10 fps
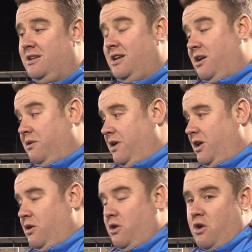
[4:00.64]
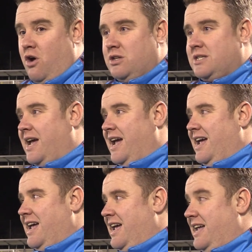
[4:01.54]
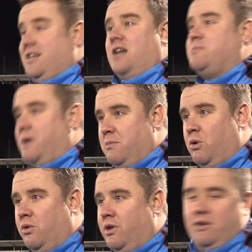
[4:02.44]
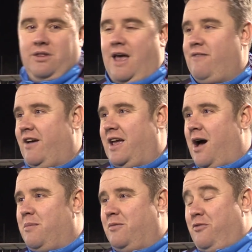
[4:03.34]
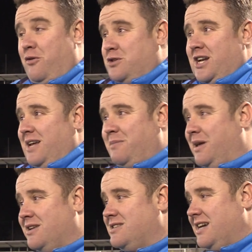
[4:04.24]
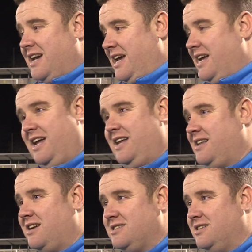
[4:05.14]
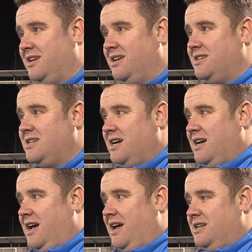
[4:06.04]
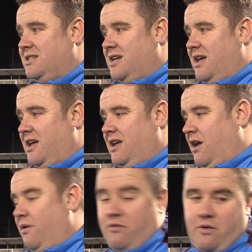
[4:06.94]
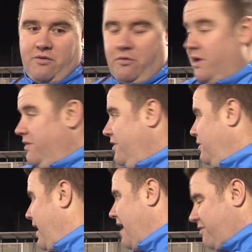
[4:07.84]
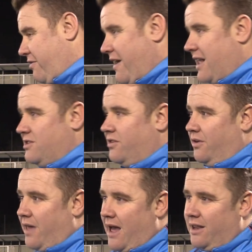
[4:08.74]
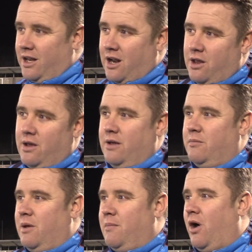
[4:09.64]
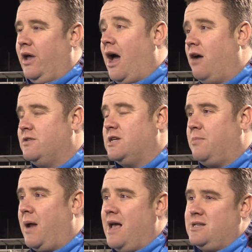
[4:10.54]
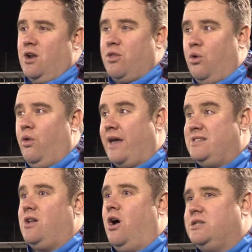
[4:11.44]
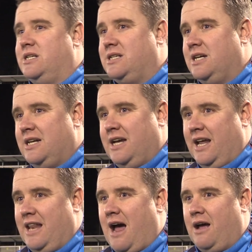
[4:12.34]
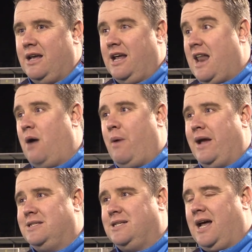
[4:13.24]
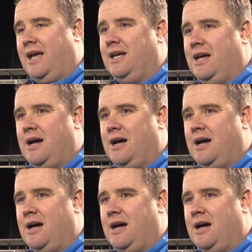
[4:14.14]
you can't say it does mean more than the FA Cup, unfortunately, because it doesn't. And if we feel that, if the fans feel that, it might get over to the players. And I thought they started in that way today.